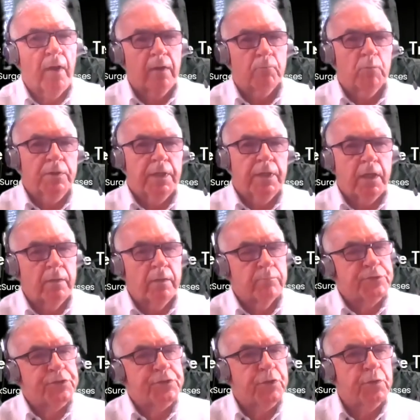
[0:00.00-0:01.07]
when it
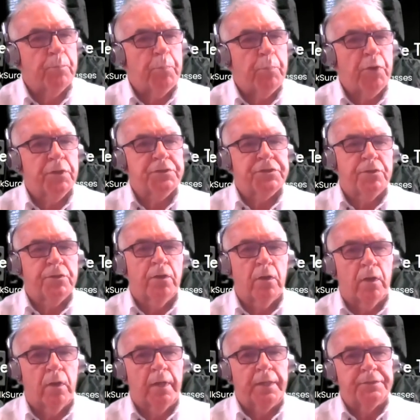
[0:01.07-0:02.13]
comes to
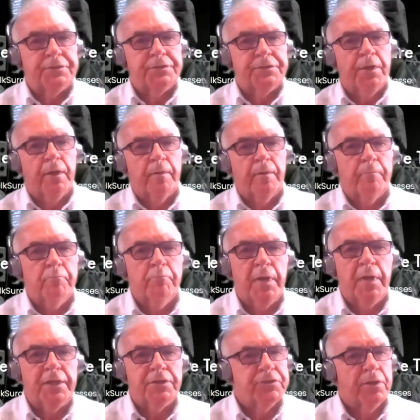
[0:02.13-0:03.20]
personalized
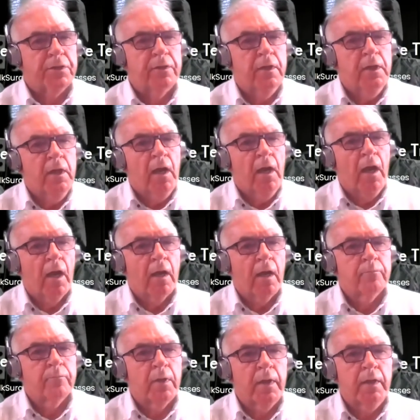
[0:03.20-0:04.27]
medicine,
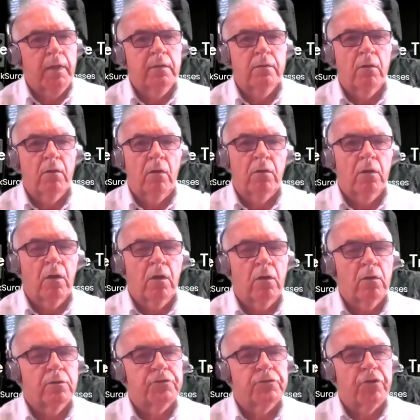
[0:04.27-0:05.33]
in
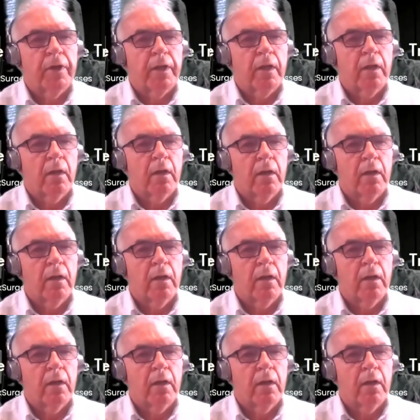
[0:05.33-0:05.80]
oncology,